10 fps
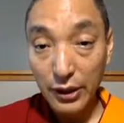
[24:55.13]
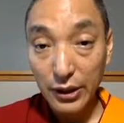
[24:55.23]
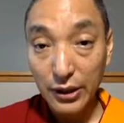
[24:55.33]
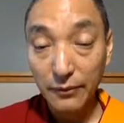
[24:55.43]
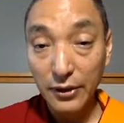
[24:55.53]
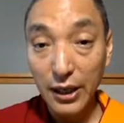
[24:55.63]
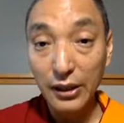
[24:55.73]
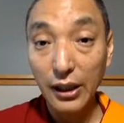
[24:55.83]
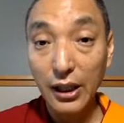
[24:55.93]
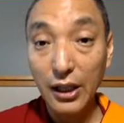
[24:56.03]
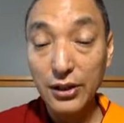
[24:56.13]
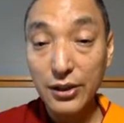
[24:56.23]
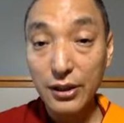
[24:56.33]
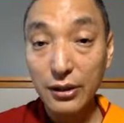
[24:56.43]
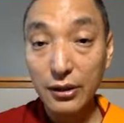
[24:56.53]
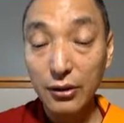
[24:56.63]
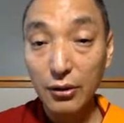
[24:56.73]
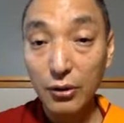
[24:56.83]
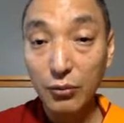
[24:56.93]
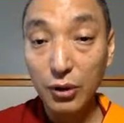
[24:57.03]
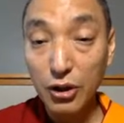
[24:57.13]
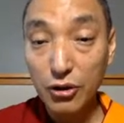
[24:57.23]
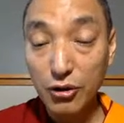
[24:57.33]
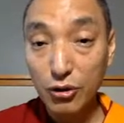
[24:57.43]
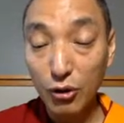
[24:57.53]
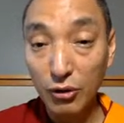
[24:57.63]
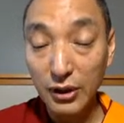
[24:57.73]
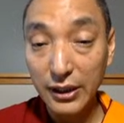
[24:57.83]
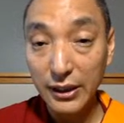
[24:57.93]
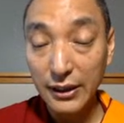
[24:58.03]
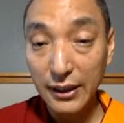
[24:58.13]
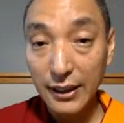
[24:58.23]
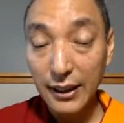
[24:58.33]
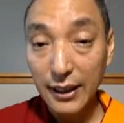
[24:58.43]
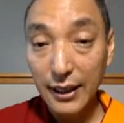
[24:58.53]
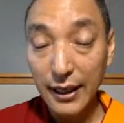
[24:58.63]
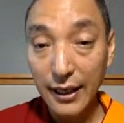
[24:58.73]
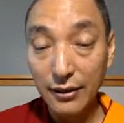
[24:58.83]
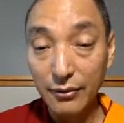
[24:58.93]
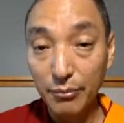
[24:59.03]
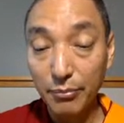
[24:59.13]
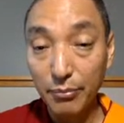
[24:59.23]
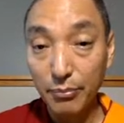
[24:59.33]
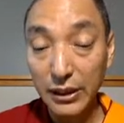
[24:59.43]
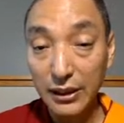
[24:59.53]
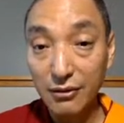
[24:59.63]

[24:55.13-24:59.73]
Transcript: If we engage virtues only and being